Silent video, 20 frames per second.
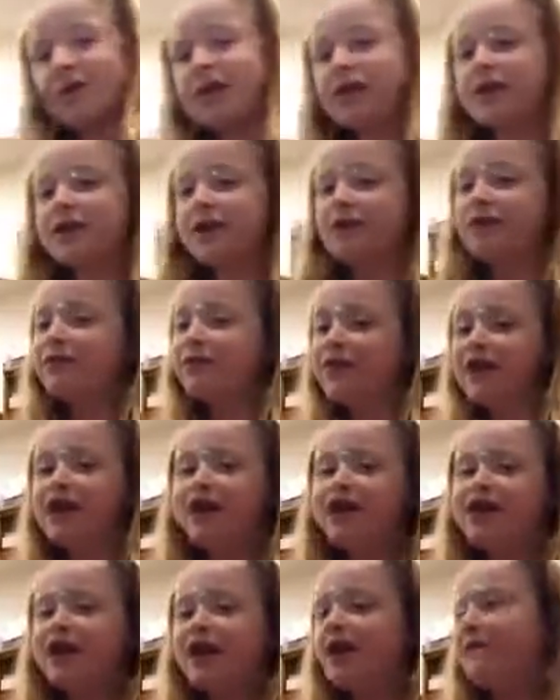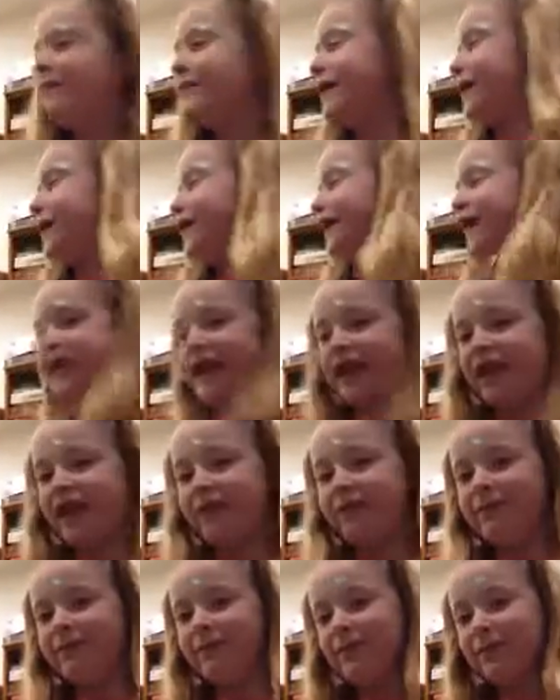dog I really love, Cookie.
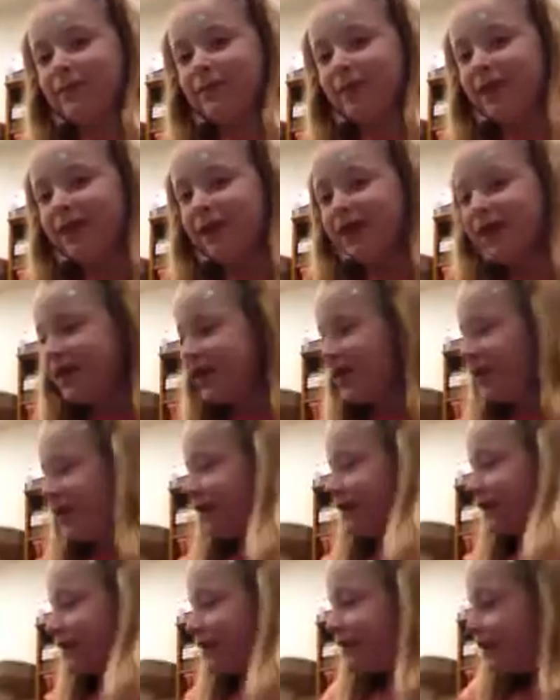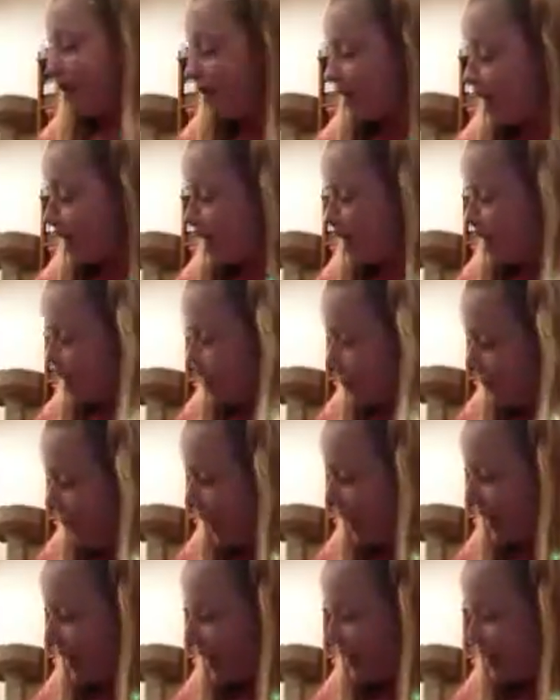Cookie,
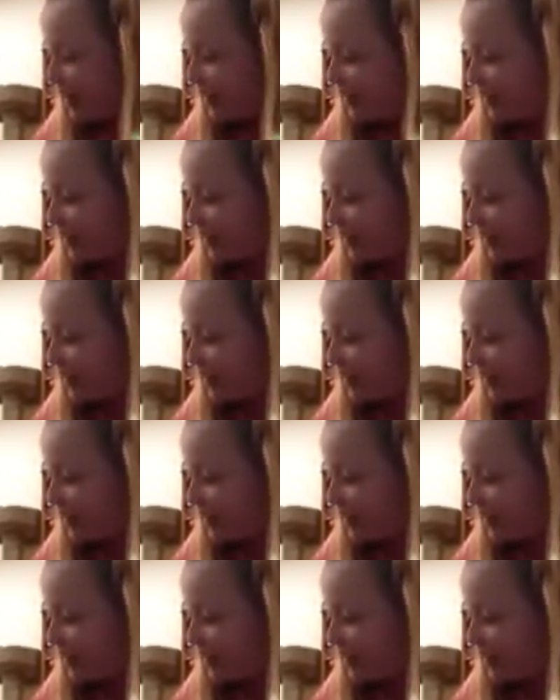speak.